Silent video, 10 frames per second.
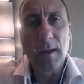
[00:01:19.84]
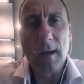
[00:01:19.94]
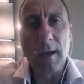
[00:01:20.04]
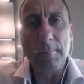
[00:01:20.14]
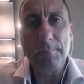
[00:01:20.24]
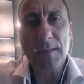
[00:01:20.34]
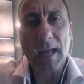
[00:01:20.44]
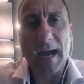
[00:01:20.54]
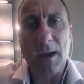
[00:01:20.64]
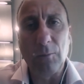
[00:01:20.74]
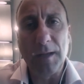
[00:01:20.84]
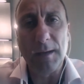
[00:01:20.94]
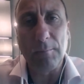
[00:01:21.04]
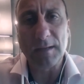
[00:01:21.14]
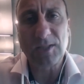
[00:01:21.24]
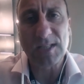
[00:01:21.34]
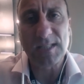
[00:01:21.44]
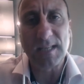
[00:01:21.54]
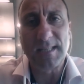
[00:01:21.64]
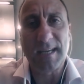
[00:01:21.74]
how near Manchester
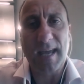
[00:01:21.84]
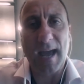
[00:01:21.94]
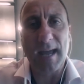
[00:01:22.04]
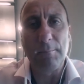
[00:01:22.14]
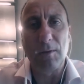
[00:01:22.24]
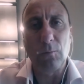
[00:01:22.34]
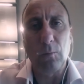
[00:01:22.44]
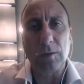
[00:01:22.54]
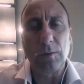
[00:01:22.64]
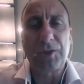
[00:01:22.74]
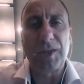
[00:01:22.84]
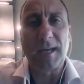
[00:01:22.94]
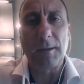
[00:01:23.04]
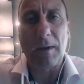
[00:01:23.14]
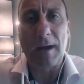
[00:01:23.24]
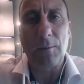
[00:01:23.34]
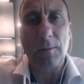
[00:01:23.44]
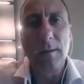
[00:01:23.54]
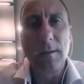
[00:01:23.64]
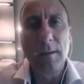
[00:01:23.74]
City came and what you think about
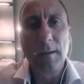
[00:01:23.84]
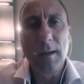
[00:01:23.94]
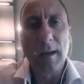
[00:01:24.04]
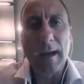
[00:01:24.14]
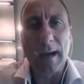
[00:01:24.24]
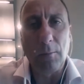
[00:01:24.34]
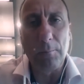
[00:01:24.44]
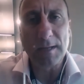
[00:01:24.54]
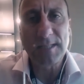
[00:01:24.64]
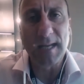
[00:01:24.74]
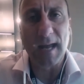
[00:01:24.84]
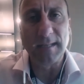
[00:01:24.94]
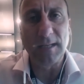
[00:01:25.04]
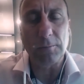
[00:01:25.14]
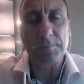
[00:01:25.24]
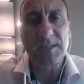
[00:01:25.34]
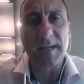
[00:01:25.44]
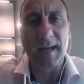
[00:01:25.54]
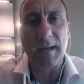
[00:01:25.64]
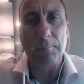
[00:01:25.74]
how Messi ended up
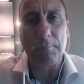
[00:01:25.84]
staying at